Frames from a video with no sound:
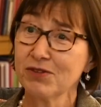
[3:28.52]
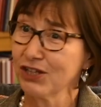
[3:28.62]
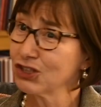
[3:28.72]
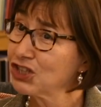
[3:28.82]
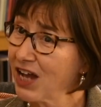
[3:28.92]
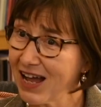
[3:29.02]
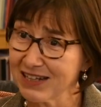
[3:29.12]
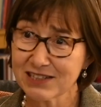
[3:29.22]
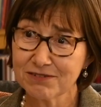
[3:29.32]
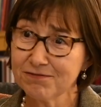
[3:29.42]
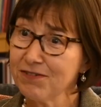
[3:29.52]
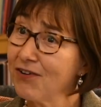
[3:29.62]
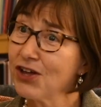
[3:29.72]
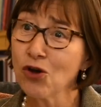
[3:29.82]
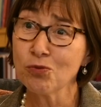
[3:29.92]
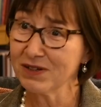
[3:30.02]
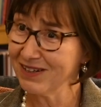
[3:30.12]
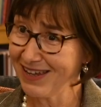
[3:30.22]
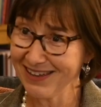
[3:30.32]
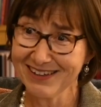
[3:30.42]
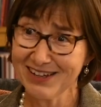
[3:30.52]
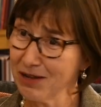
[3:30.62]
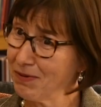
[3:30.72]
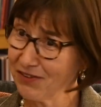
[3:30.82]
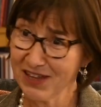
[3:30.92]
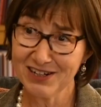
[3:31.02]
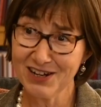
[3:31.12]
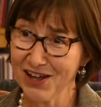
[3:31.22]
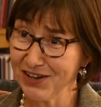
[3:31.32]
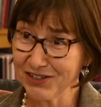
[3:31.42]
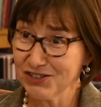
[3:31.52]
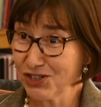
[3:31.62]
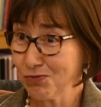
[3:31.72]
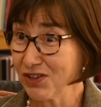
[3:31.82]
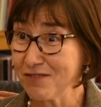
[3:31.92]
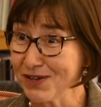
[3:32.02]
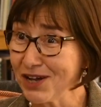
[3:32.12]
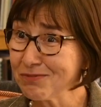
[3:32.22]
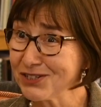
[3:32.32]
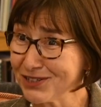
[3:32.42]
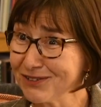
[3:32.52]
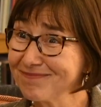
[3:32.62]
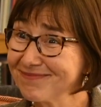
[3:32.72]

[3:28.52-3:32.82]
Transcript: and they'll chat very openly about their learning and just what they've been up to.